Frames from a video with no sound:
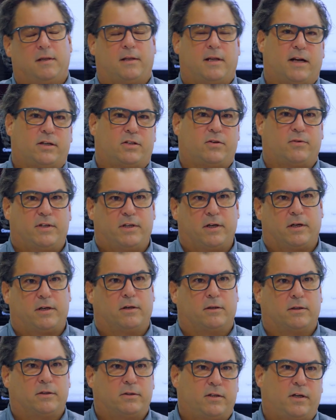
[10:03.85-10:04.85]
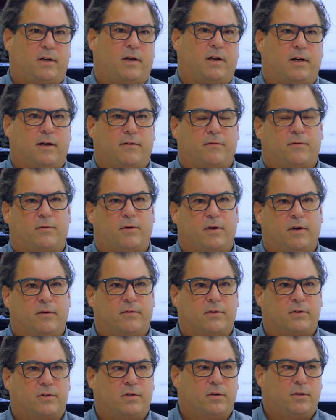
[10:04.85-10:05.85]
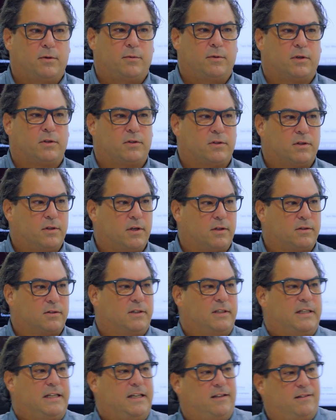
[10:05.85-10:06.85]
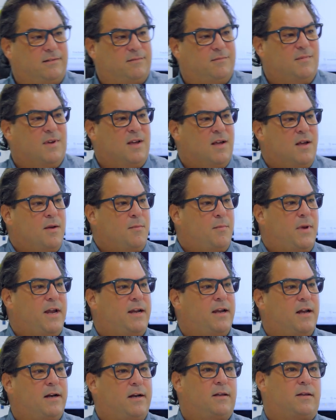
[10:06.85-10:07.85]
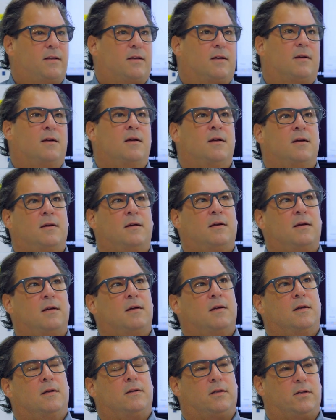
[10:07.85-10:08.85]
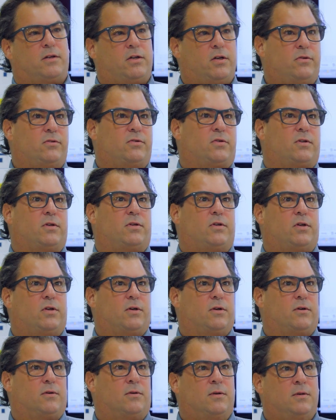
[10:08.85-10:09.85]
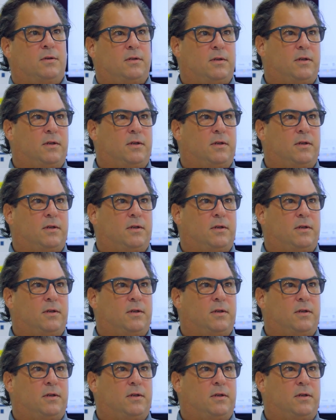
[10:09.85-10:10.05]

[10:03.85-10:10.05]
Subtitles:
That's ridiculous. You can't have 3 over 2 because it doesn't make anything. The 2's the 2.